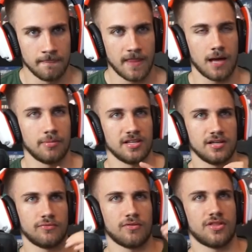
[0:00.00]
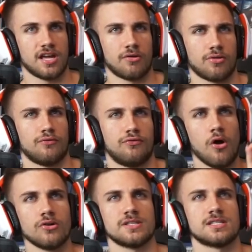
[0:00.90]
I believe they are the
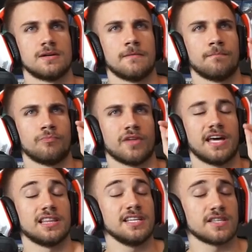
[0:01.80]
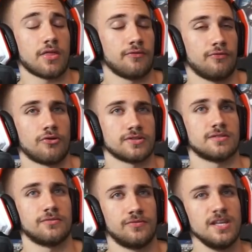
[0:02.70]
first, at least the first
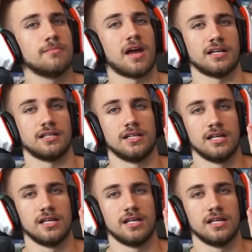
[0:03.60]
female